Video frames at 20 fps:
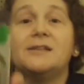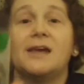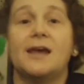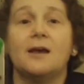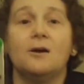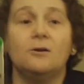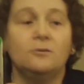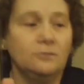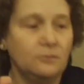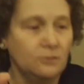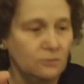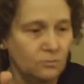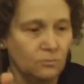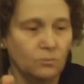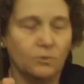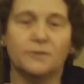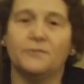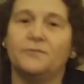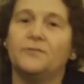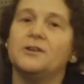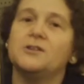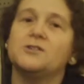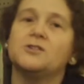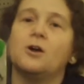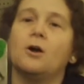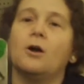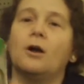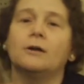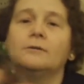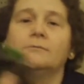down where the fish
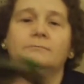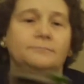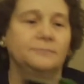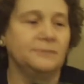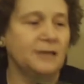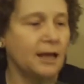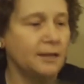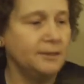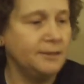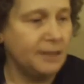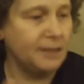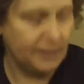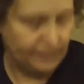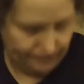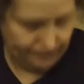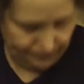are, down deep.